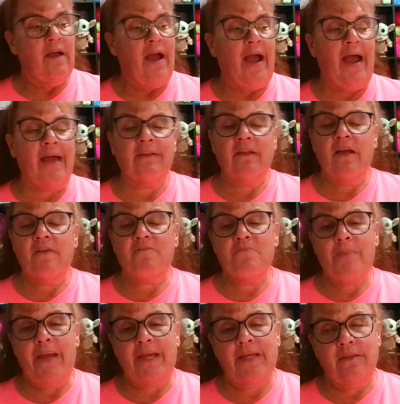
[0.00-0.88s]
I love
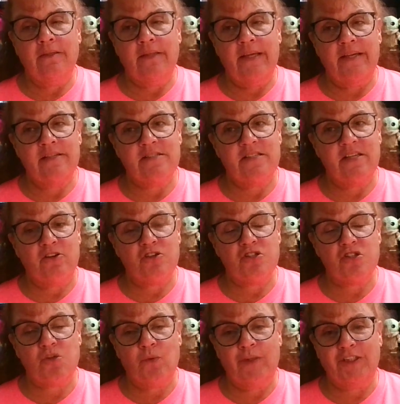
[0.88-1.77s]
making things that are
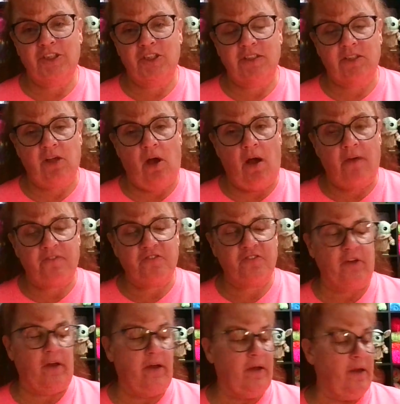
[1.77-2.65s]
squishy
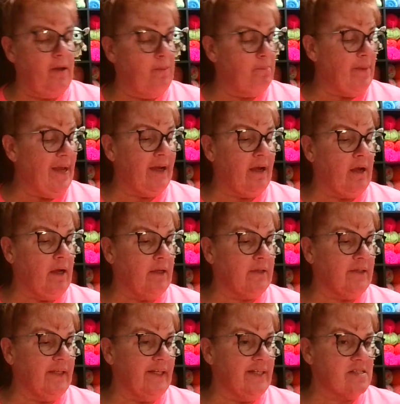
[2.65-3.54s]
soft and
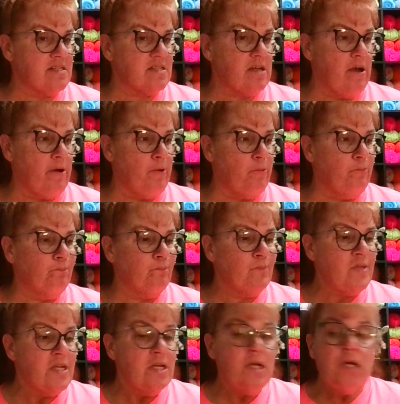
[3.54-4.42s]
cuddly. So,
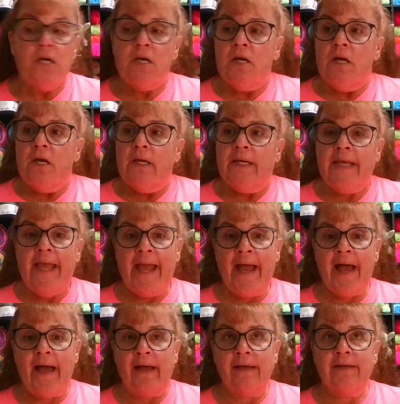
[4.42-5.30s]

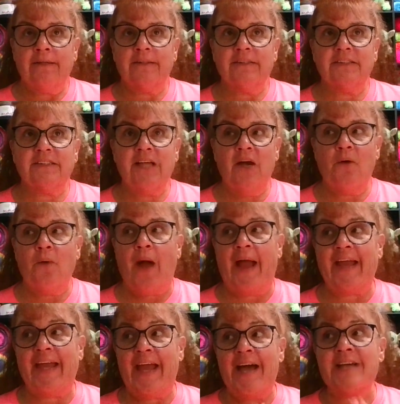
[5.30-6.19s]
yeah. So
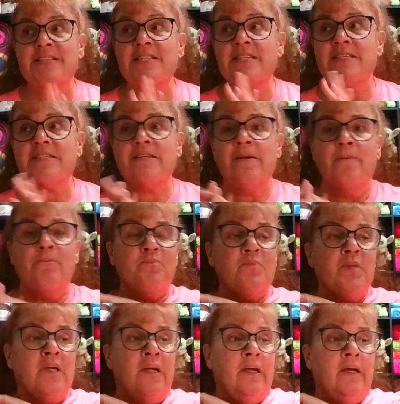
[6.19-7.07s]
I guess
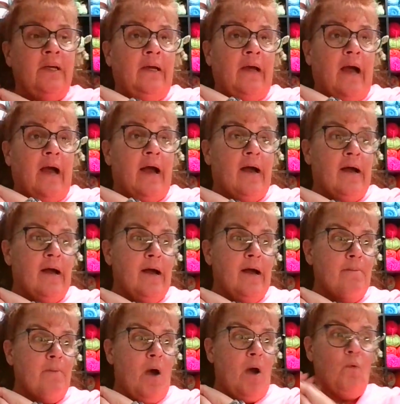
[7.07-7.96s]

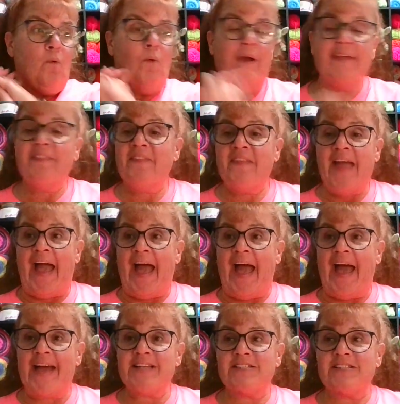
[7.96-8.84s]
with
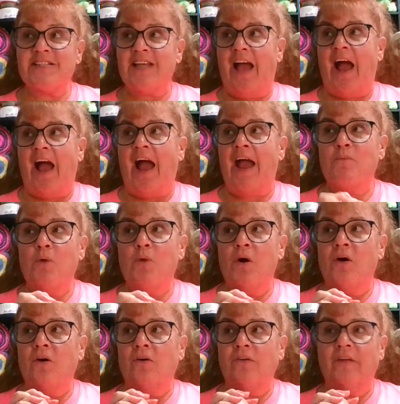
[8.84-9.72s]
that, I
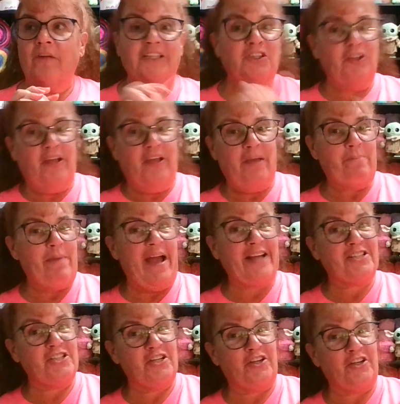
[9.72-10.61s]
will let you get
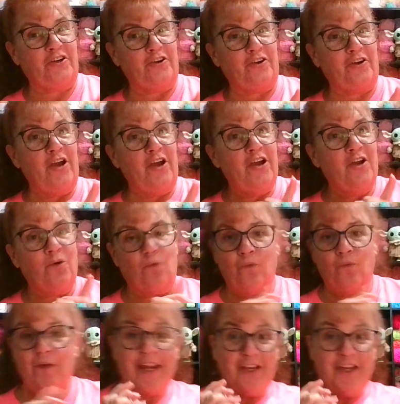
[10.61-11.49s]
back to your
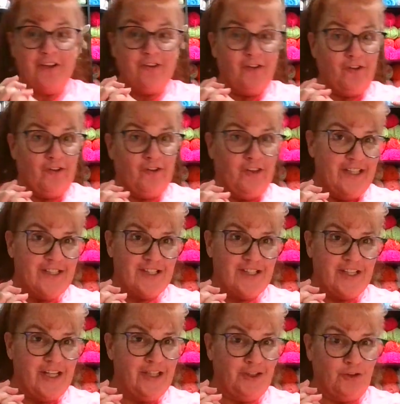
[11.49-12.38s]
regularly
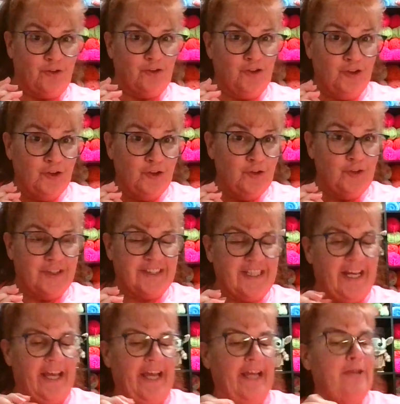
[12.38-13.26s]
scheduled
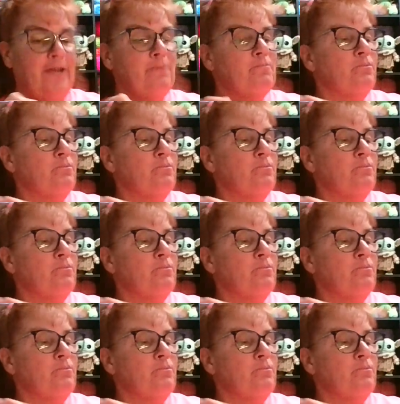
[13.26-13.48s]
Tuesday